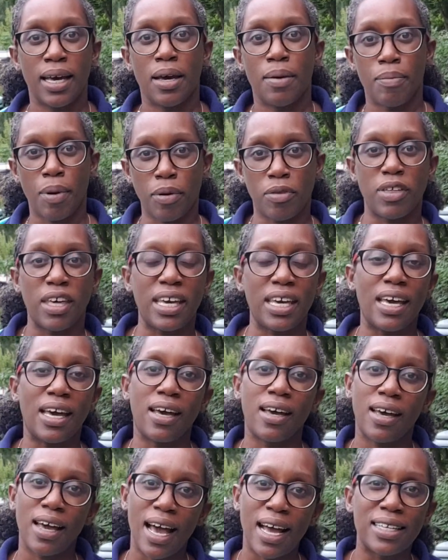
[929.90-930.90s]
both
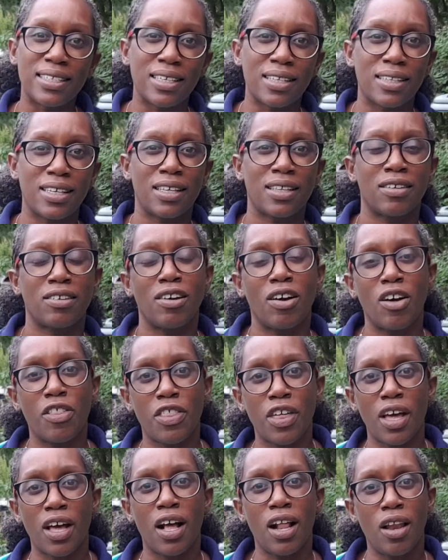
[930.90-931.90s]
here and at the
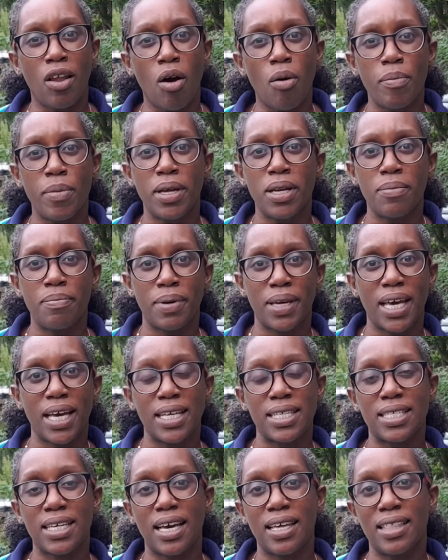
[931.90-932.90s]
other allotment,
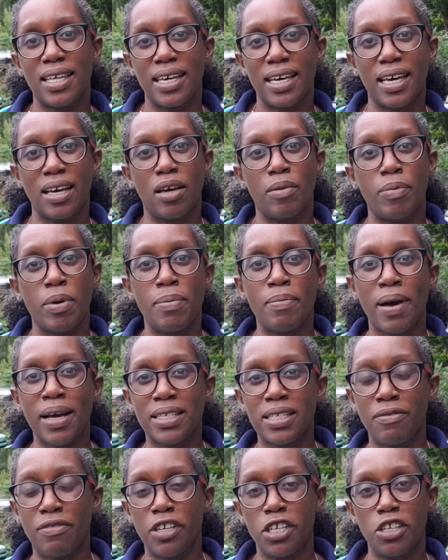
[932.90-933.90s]
because I think it'll be
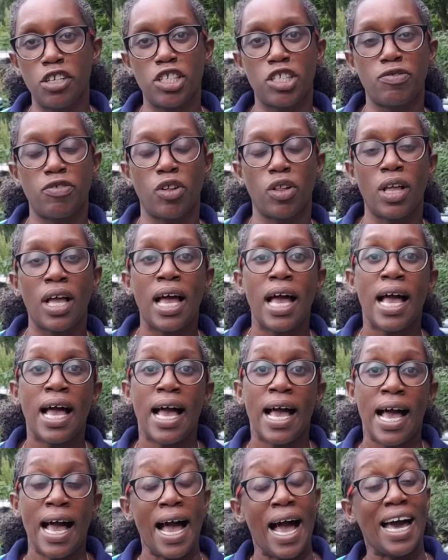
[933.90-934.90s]
massively useful.
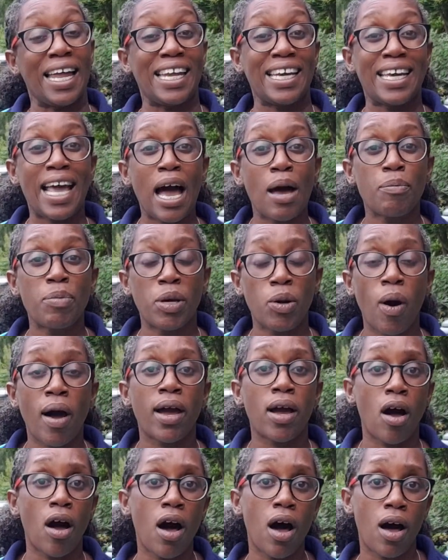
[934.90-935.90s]
And it can be
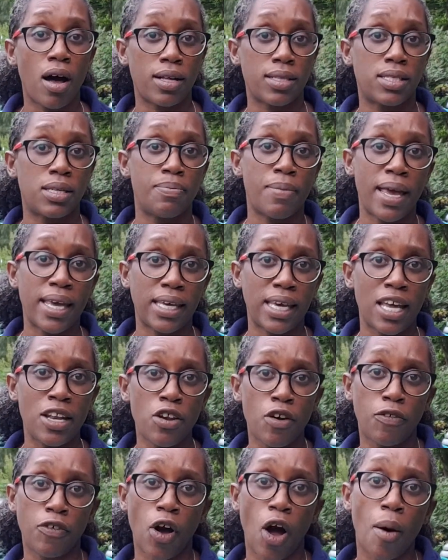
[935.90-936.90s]
quite hard to make
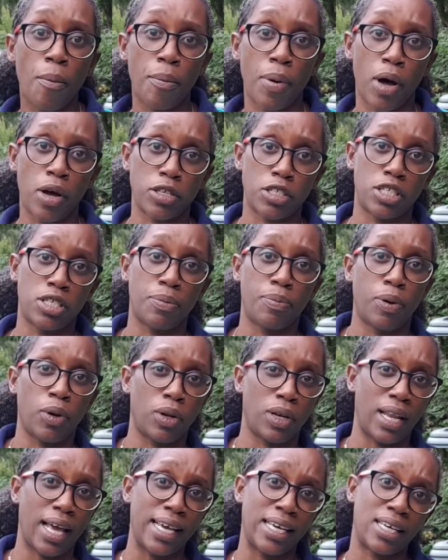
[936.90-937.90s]
enough compost to
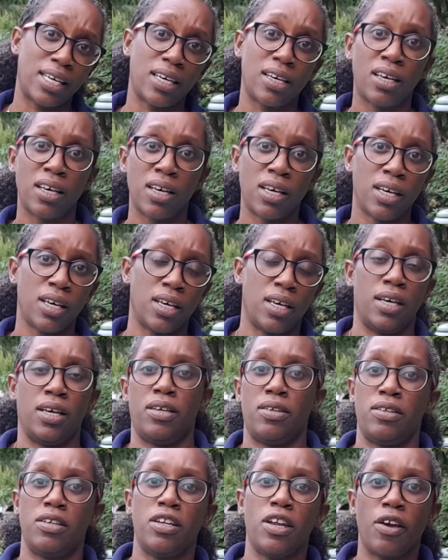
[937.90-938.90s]
put, like,
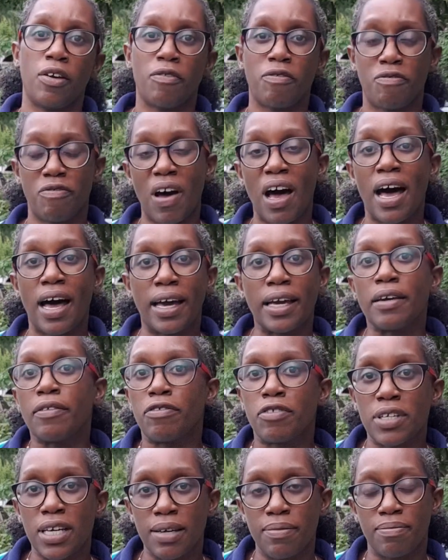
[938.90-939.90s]
you know,
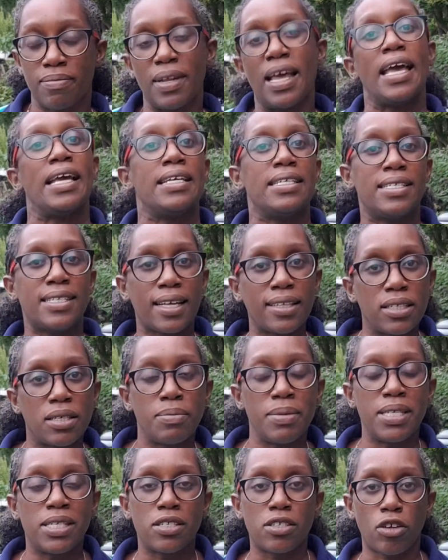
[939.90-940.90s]
5 to 8
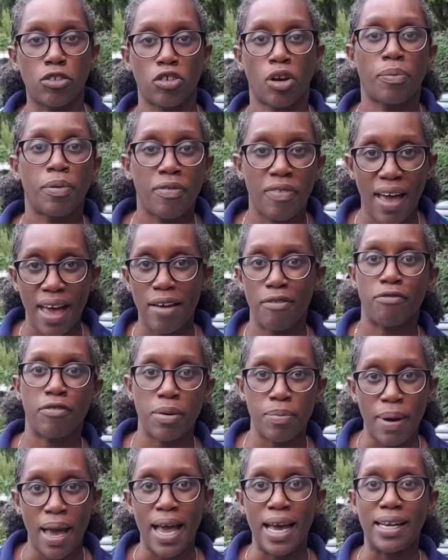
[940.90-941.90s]
centimetres on top of
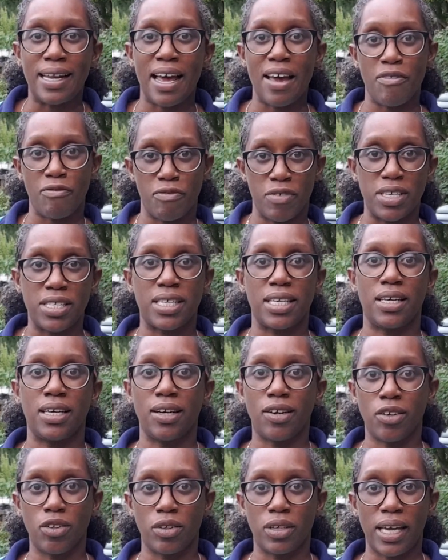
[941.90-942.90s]
every bed every
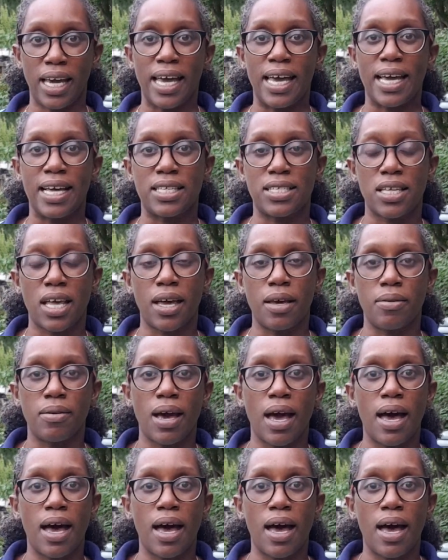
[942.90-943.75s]
single year. So